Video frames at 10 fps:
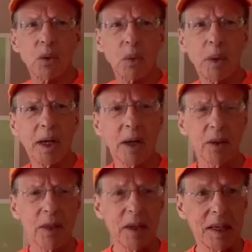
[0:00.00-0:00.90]

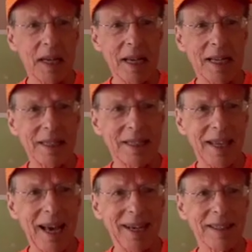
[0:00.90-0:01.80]
where the net is
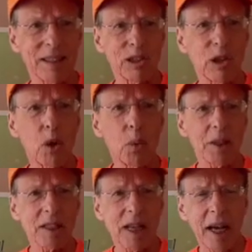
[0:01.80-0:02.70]
at its
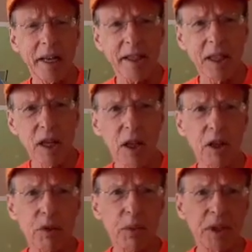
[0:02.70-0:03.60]
lowest height,
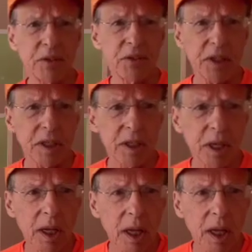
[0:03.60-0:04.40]
3 feet,